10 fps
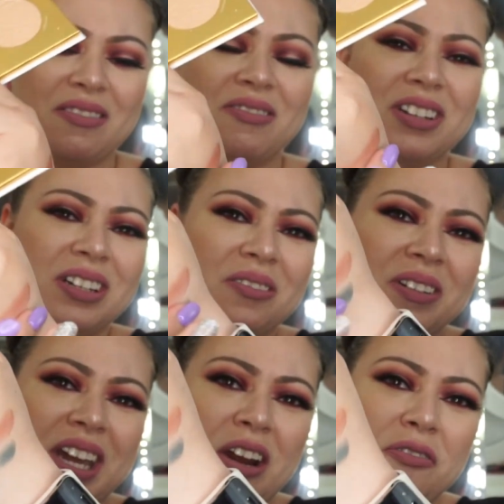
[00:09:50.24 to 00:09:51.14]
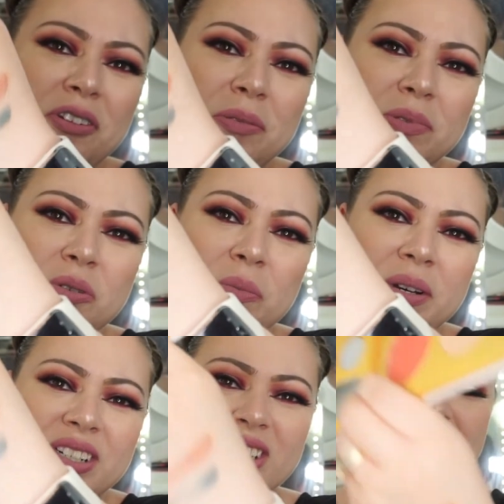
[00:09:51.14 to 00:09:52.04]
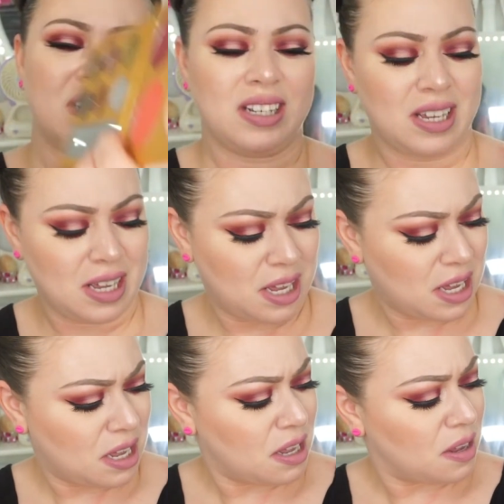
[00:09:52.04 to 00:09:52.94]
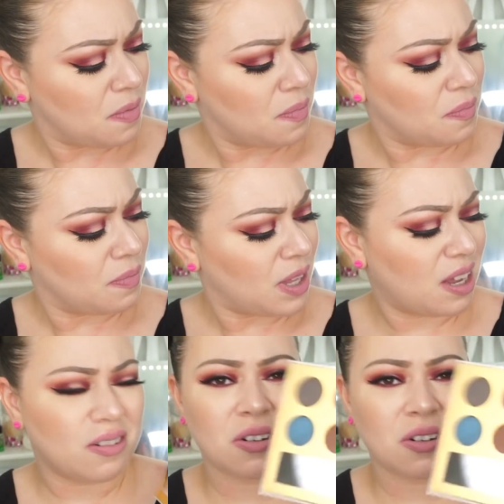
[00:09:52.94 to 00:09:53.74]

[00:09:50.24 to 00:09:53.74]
really don't care for them too much. I don't